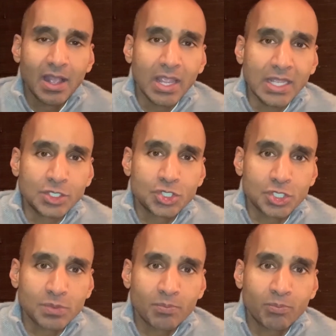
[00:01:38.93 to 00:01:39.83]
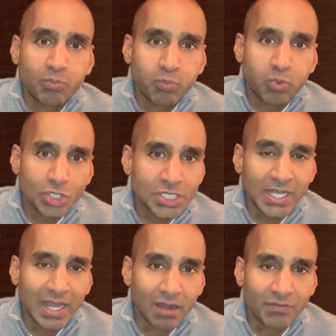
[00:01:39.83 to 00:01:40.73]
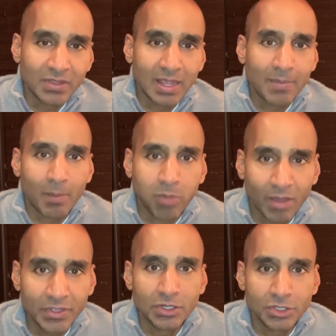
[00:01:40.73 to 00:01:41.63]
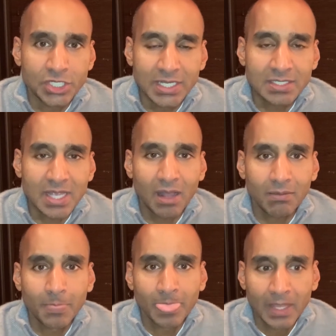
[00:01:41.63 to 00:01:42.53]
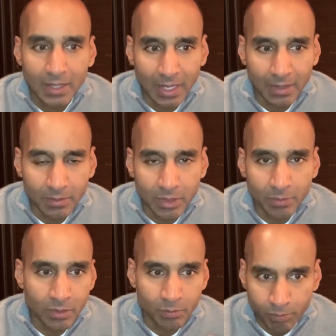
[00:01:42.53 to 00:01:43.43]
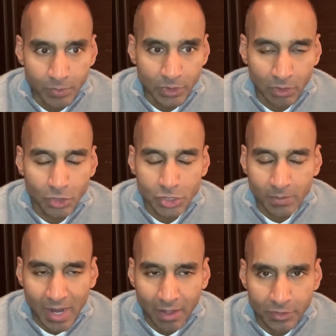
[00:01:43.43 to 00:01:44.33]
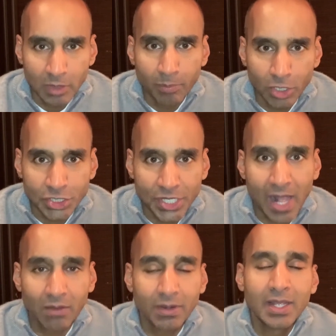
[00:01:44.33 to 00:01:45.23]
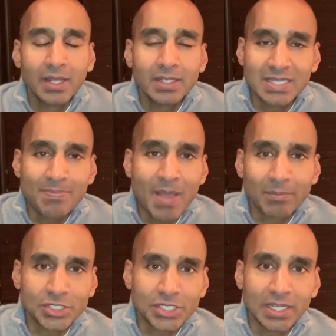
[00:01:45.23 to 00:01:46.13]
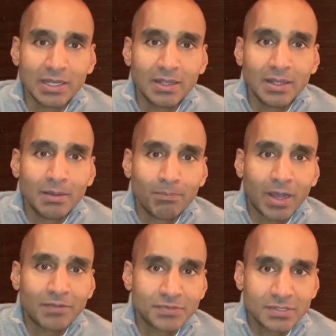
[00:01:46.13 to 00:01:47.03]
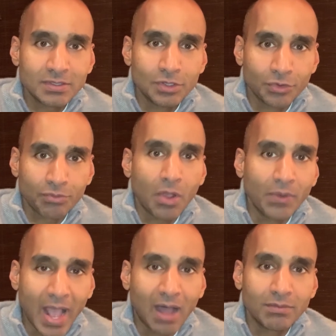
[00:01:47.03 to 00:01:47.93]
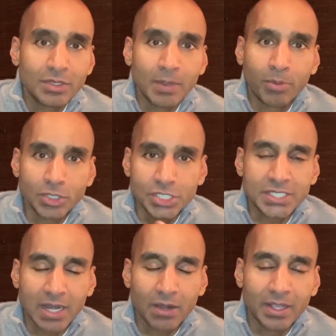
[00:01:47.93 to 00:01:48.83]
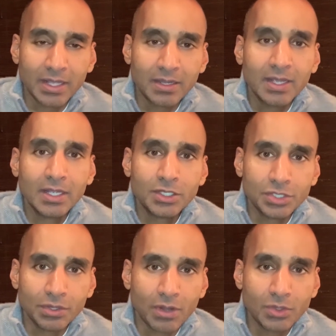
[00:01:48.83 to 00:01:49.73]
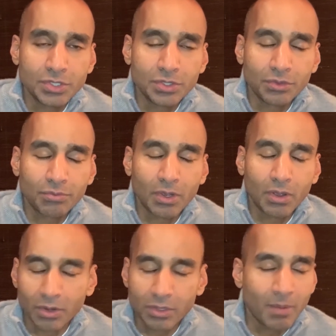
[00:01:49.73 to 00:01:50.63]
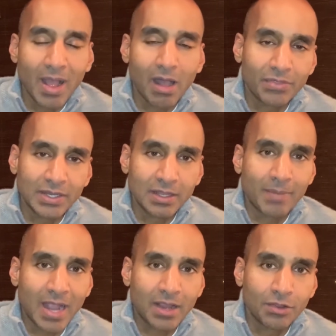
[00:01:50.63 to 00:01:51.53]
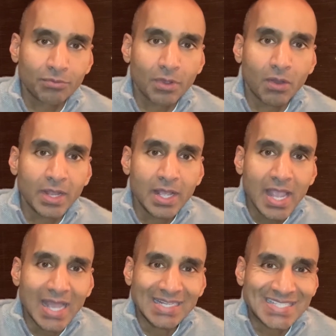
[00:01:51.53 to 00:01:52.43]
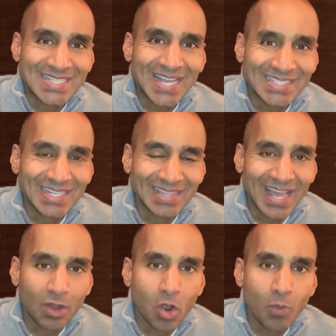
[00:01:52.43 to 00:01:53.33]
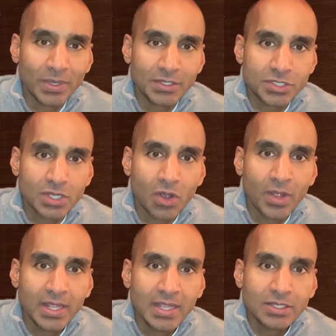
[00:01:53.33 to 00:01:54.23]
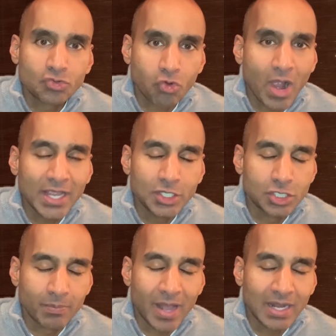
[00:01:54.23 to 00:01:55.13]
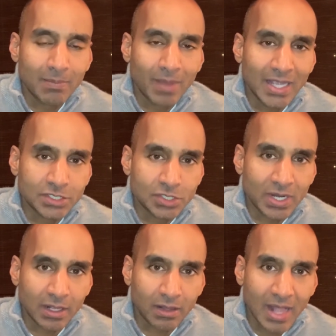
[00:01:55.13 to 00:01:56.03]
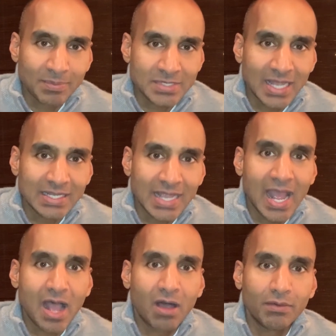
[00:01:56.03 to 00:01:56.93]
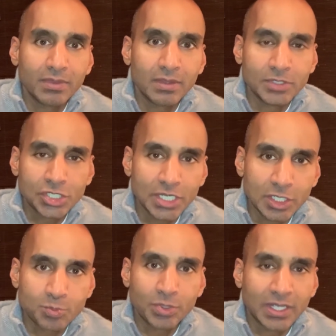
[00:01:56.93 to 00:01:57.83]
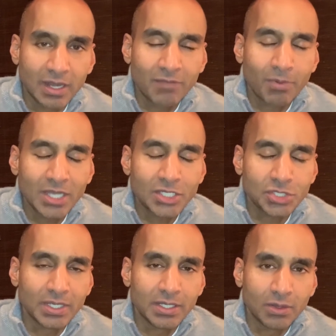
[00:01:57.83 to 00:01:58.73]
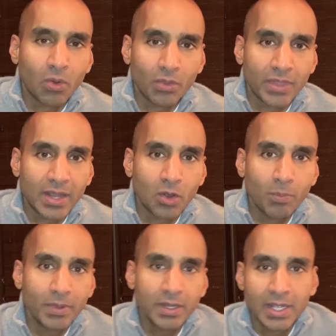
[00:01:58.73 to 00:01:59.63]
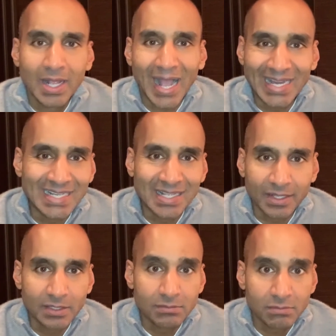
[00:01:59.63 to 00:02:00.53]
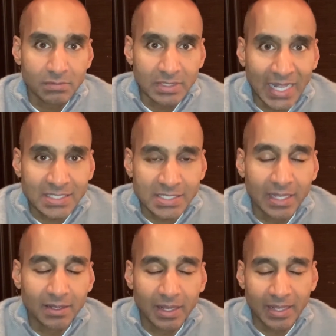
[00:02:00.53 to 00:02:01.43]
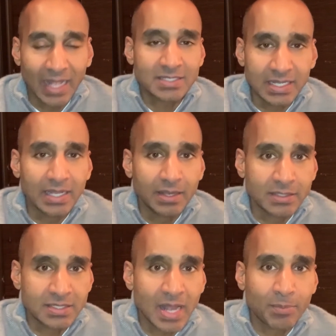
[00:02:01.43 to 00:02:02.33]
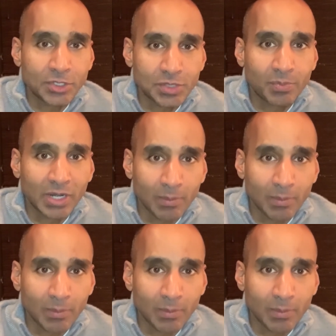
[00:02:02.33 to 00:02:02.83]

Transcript: It's just pushing air. If you think about puffing your cheeks out and you close your mouth and you push out, Cpap machine puffs your throat out. It pushes air in to your nose or your throat or your mouth into the back of your throat, and it's tenting that open. So try as your body might to try to collapse that down, the machine is putting enough pressure in to hold that open. Ideally, that's it. It's not putting